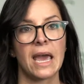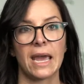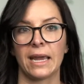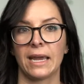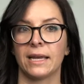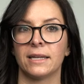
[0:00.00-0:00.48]

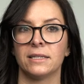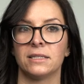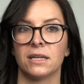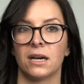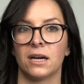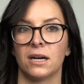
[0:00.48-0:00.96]

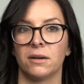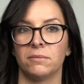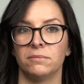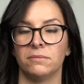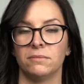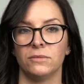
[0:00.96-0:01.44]
and
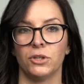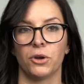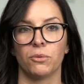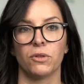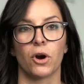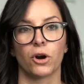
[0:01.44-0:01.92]

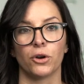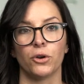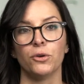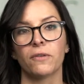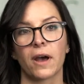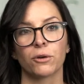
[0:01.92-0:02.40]
our
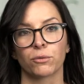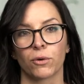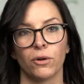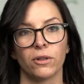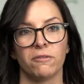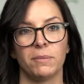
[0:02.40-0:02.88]
newfound
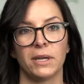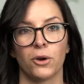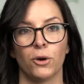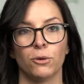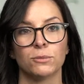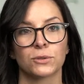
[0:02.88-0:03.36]
role of
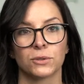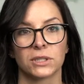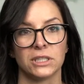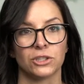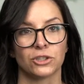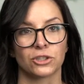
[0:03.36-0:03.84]
being homeschool
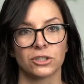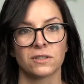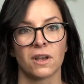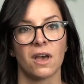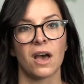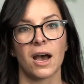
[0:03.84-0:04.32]

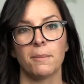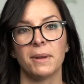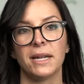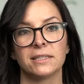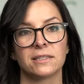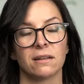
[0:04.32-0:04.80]
teachers.
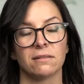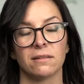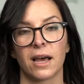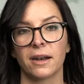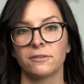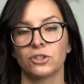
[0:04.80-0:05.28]
And it's a
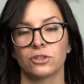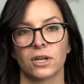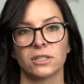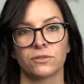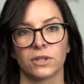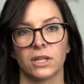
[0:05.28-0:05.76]
lot of
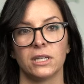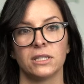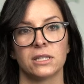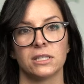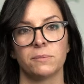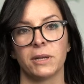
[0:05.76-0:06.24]
stress related
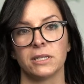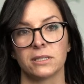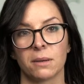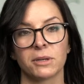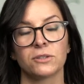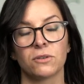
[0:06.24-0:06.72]
to this
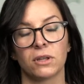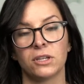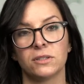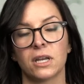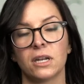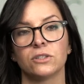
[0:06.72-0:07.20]
pandemic. So like
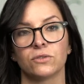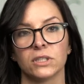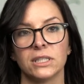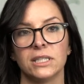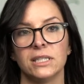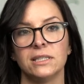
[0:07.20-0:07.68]
you said, it's
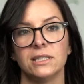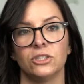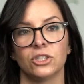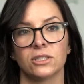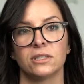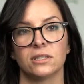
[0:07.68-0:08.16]
really easy
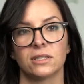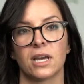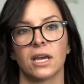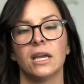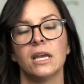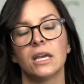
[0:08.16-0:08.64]
just to
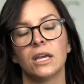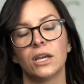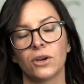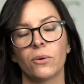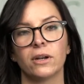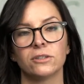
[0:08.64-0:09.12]
say,
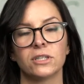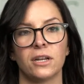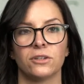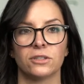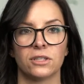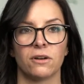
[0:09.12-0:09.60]
go
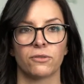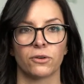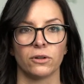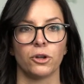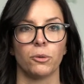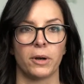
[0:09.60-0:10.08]
entertain yourself for
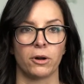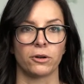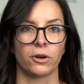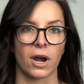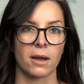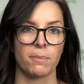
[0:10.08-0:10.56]
a little bit on
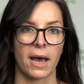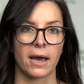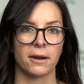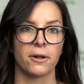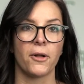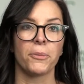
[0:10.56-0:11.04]
your
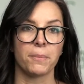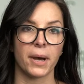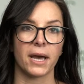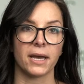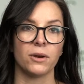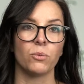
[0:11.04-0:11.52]
iPad.
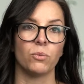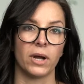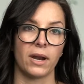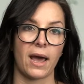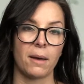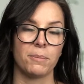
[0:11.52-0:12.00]
But
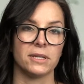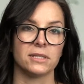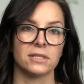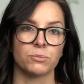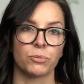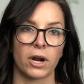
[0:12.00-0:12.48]
what
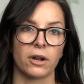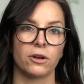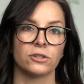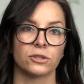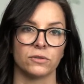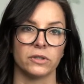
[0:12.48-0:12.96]
happens is
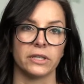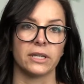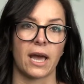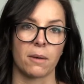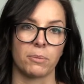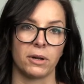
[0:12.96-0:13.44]
predators are really
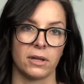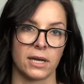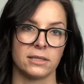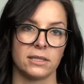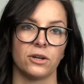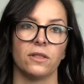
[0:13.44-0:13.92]

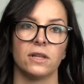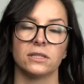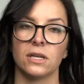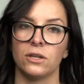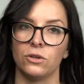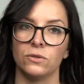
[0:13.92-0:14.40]
capitalizing on
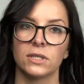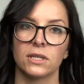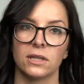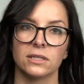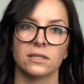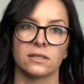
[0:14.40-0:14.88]
this and
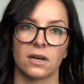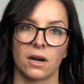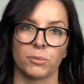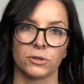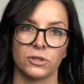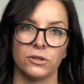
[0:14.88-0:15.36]
using this as an
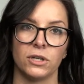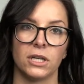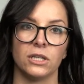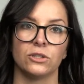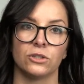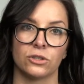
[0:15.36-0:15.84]

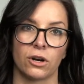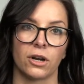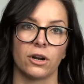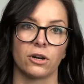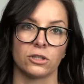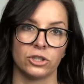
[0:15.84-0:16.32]
opportunity to
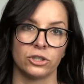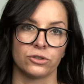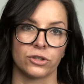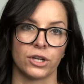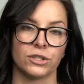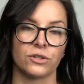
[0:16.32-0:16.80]
target our
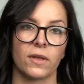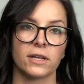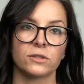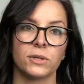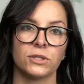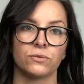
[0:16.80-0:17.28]
children. So
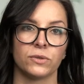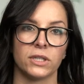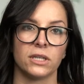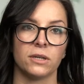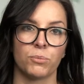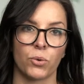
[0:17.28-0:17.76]
that's why it's
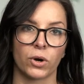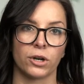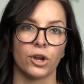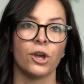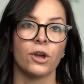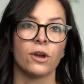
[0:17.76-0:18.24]
really
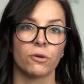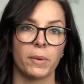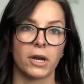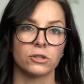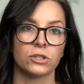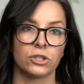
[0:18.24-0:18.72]
important for
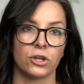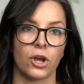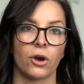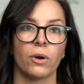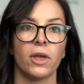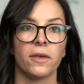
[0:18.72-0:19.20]
parents to
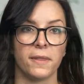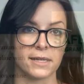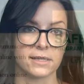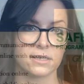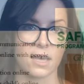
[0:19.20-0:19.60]
know this